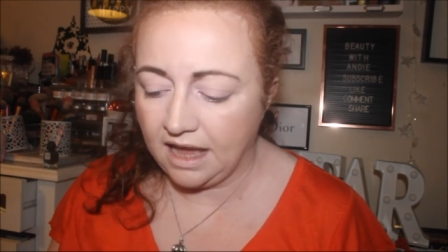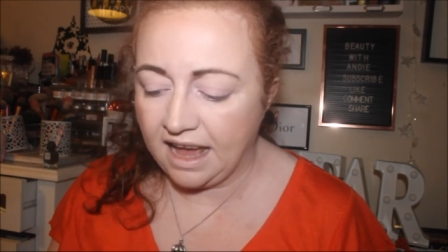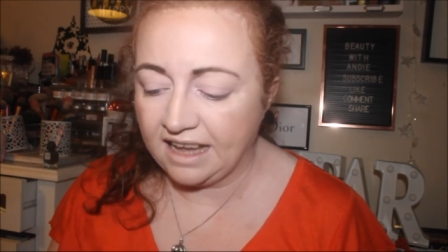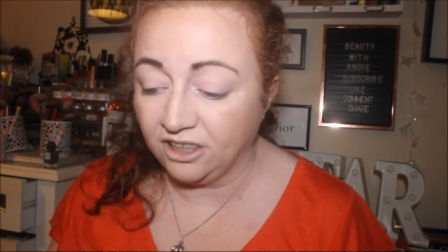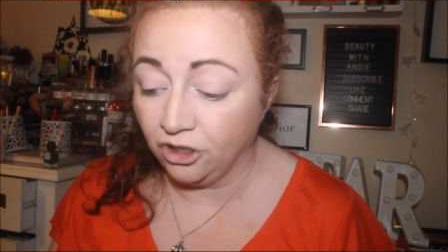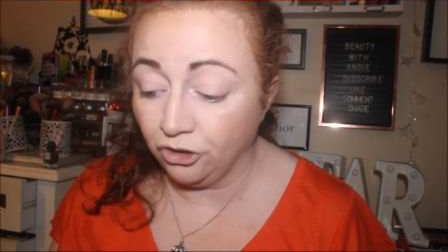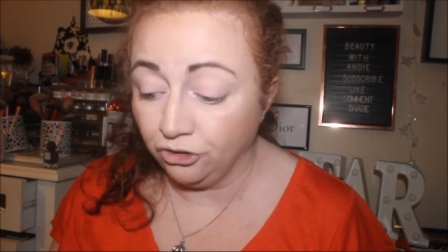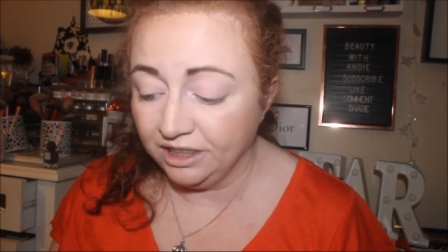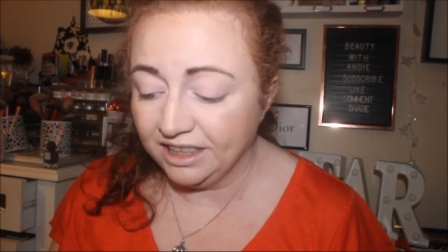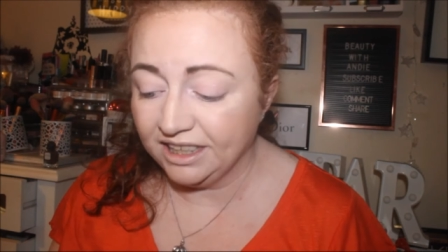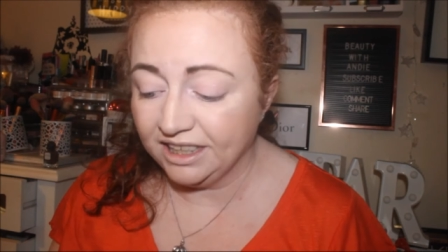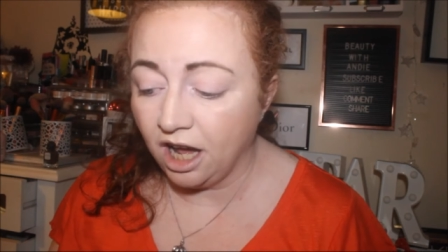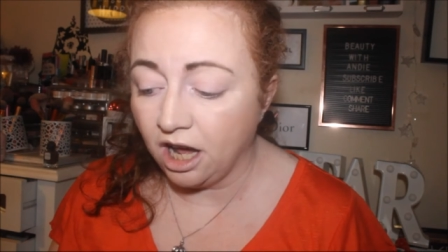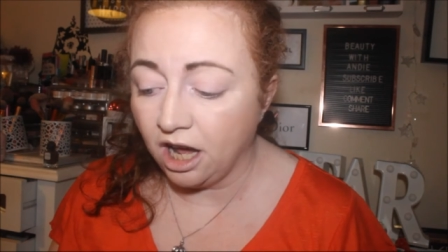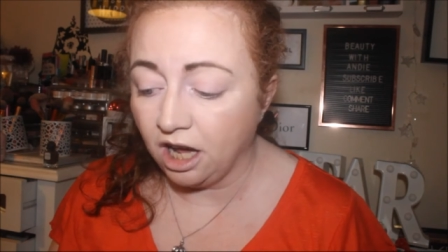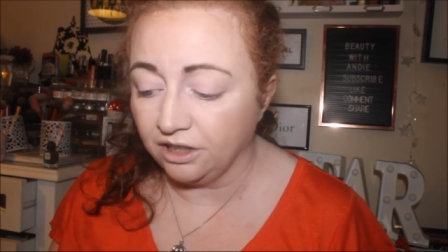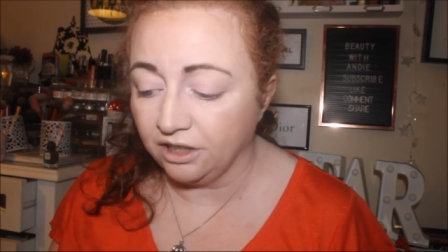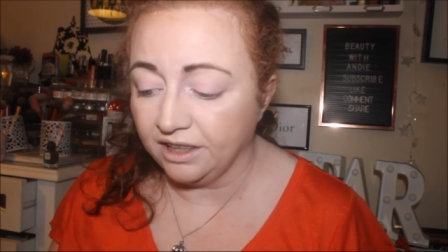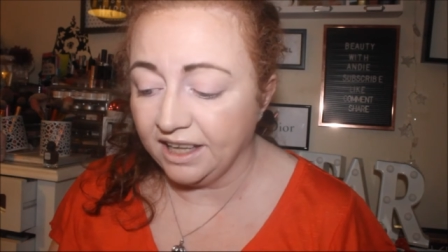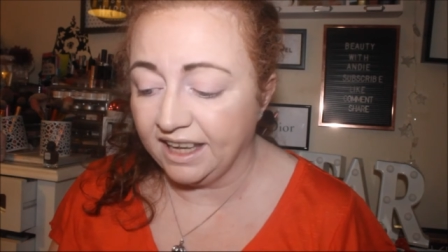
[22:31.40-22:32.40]
I only
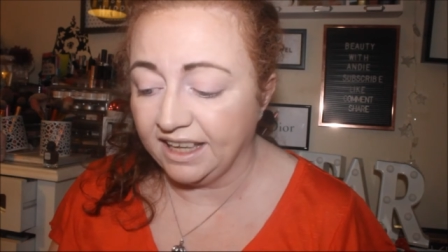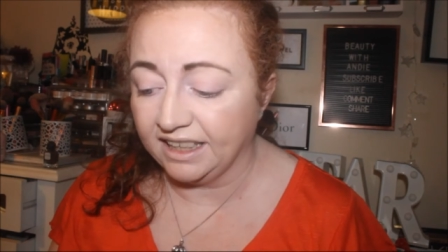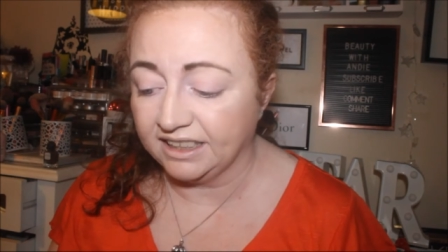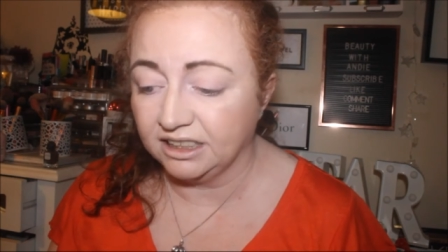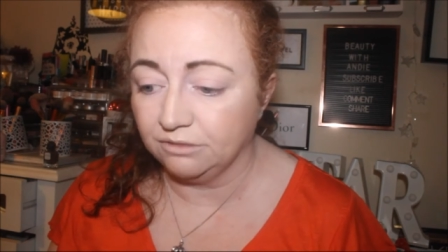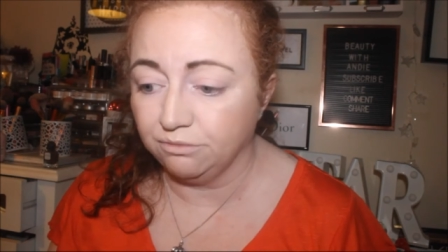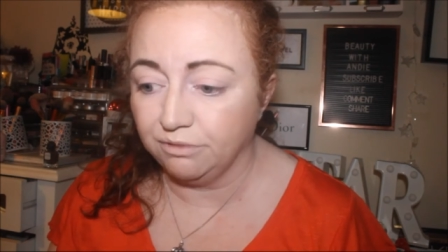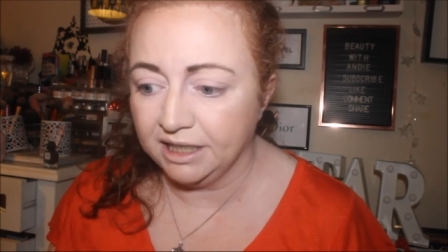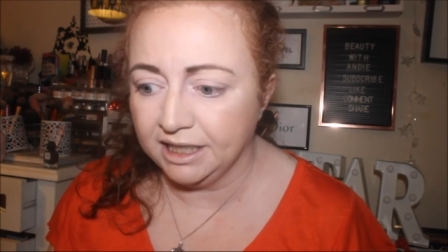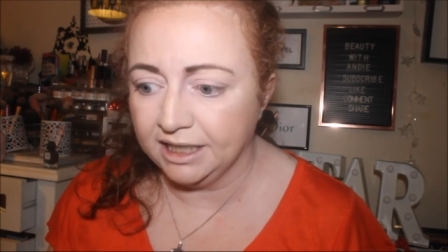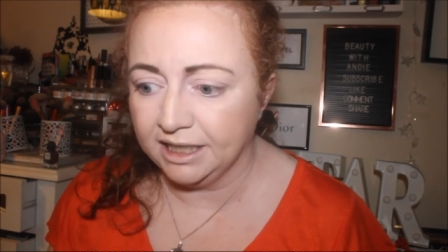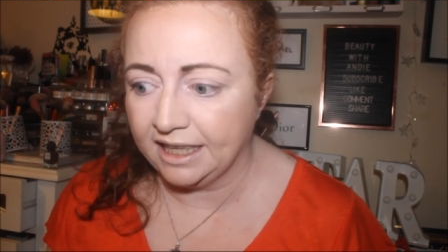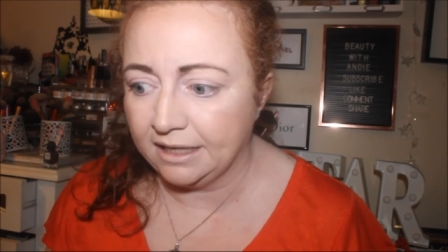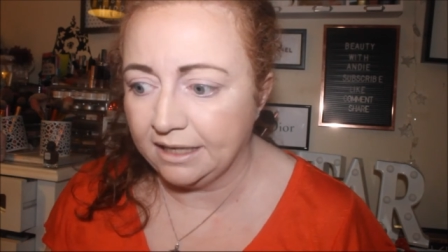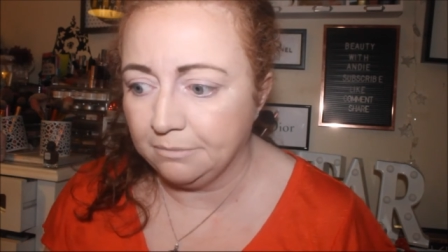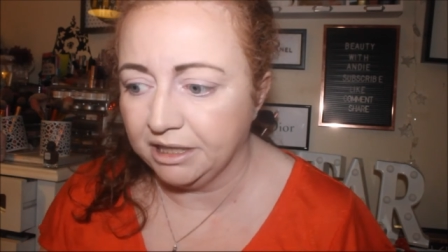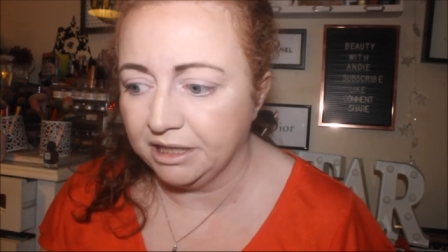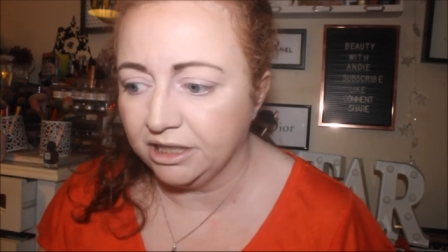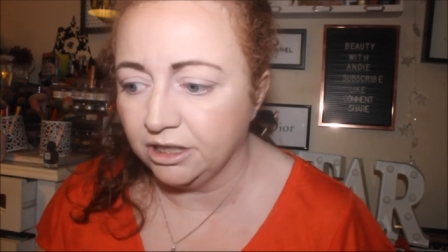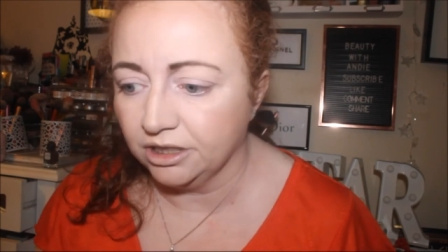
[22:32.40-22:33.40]
got this
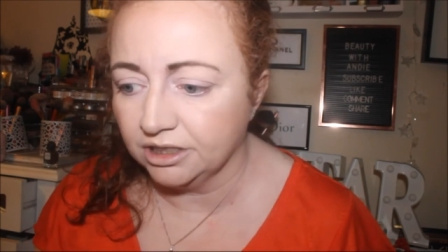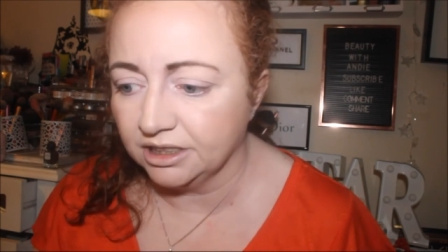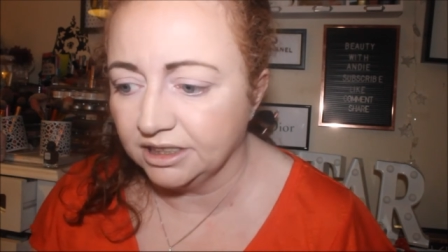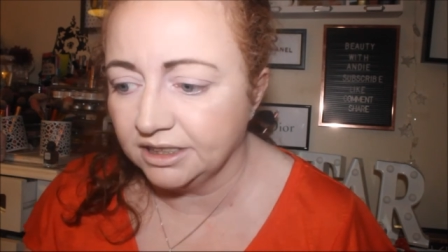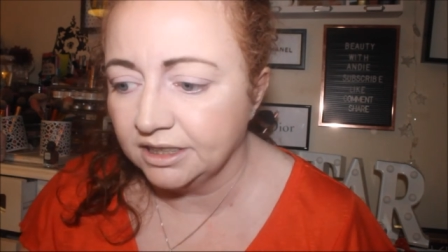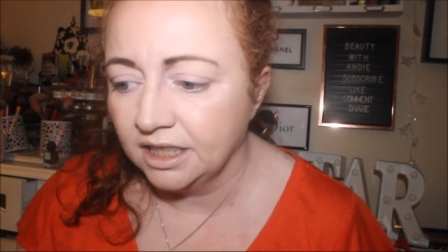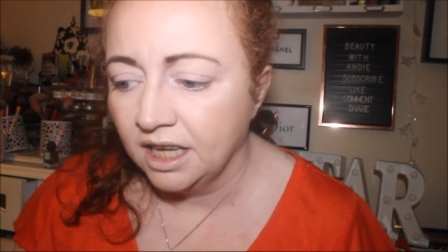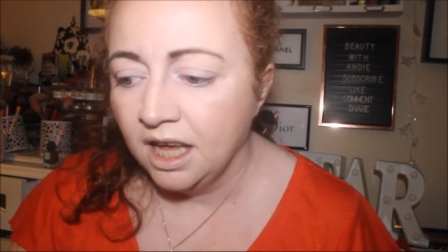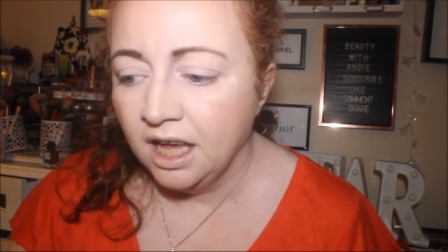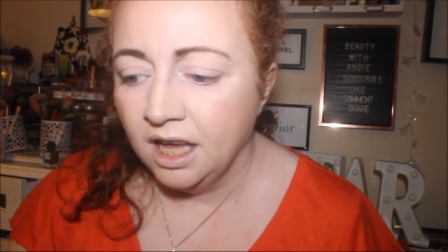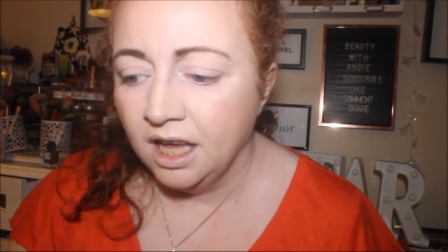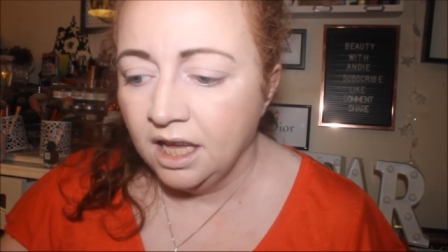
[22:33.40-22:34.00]
really because